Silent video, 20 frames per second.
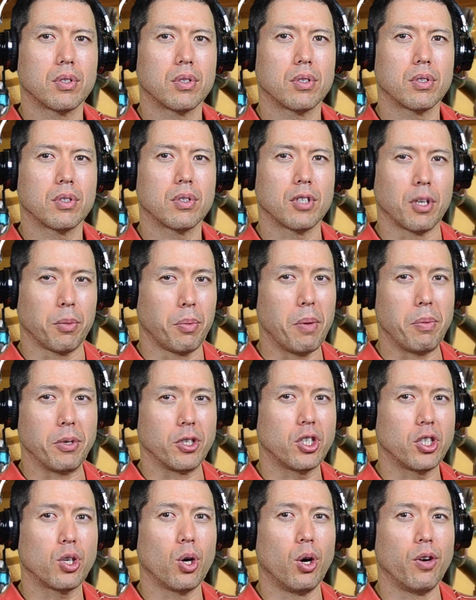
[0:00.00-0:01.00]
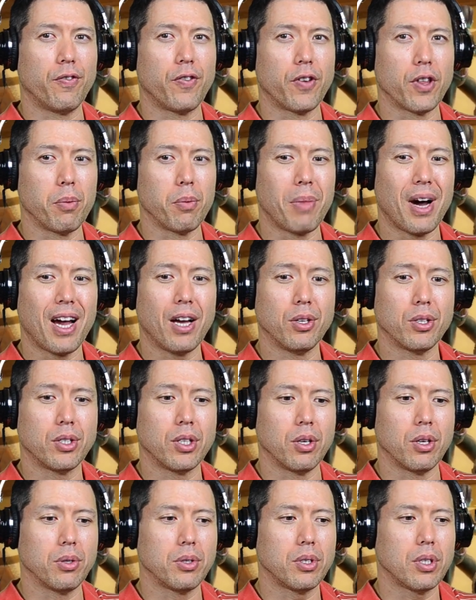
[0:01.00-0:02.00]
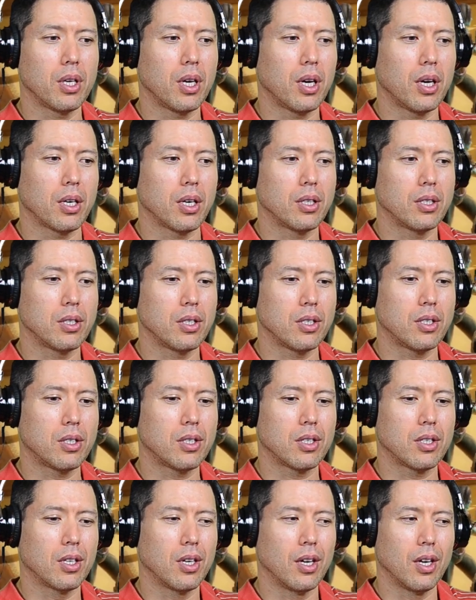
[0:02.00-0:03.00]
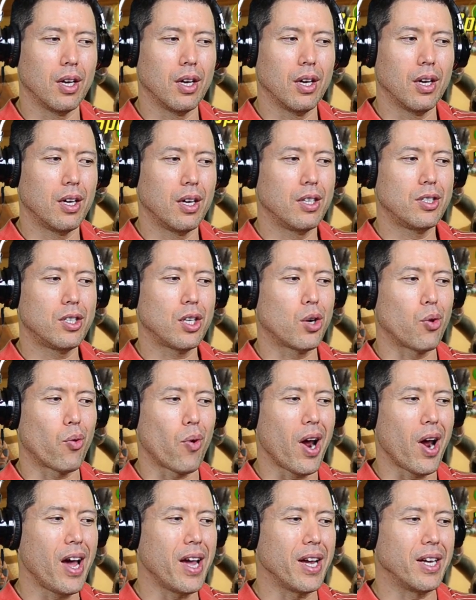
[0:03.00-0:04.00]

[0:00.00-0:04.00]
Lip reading: Some people just go for the milestones, It's a grind.